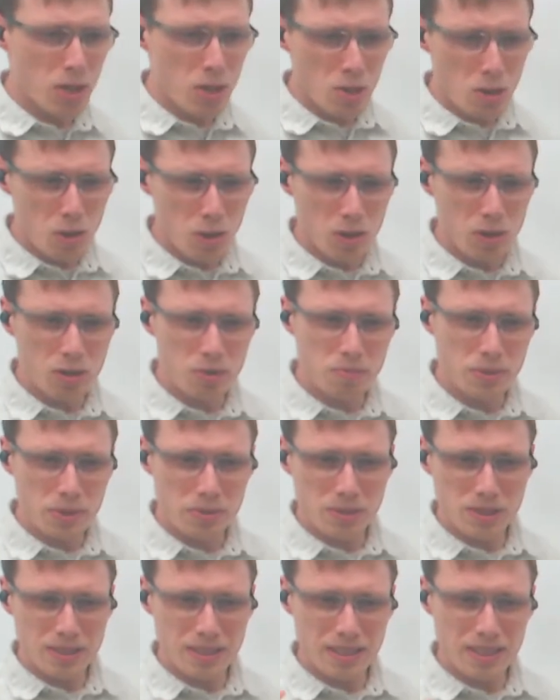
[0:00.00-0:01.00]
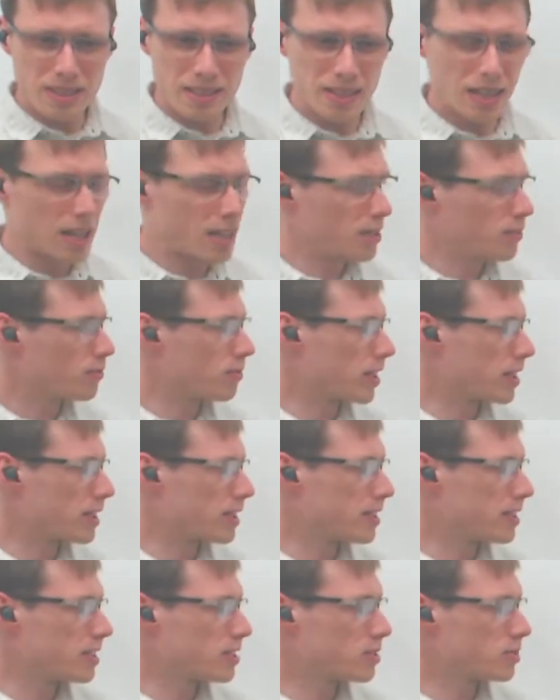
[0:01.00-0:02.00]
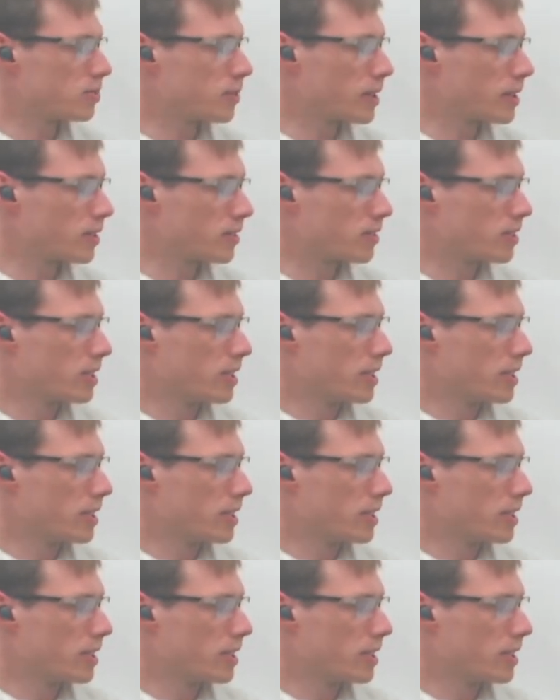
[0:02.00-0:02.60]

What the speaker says: or it could be once again kind of like this, where